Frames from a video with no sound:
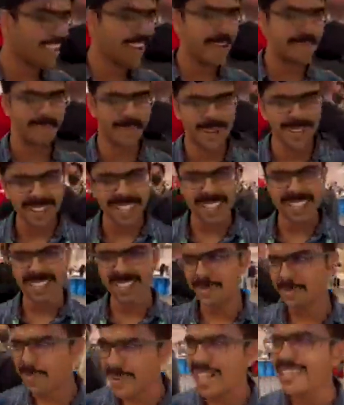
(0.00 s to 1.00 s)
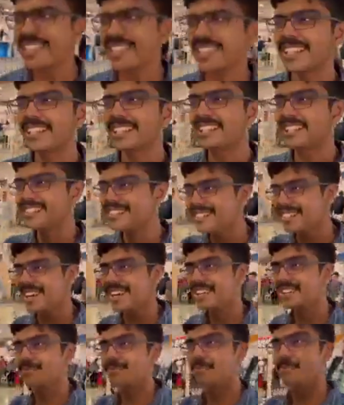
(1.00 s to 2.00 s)
Apparently, surprisingly, this
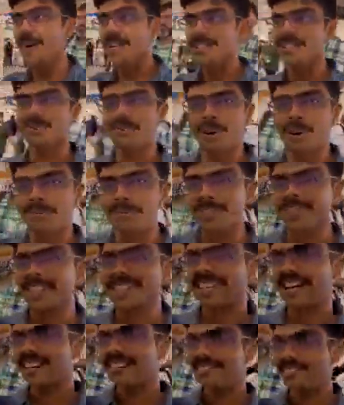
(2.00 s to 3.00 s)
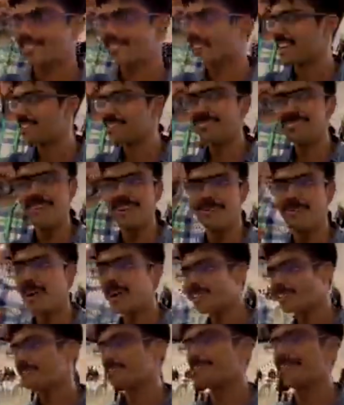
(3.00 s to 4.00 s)
side is much warmer than the other side. So if I
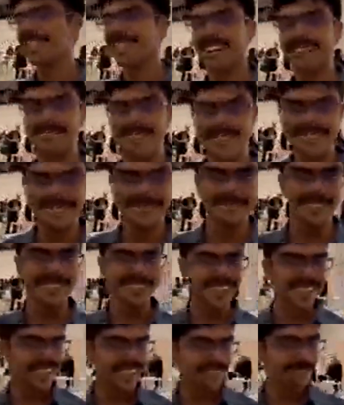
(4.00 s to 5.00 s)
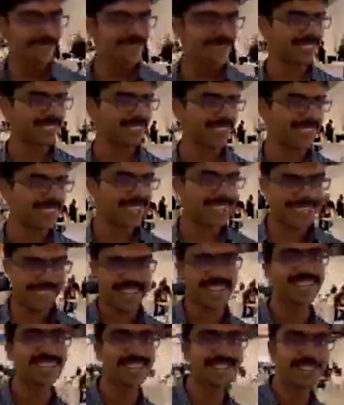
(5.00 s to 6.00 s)
walked over that way, it felt like it was
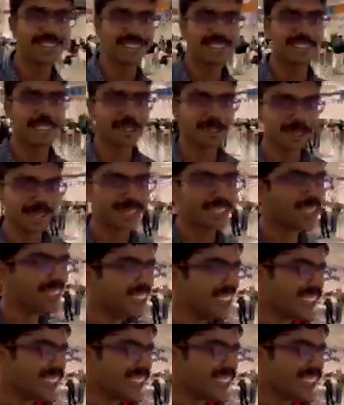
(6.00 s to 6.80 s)
10 degrees colder.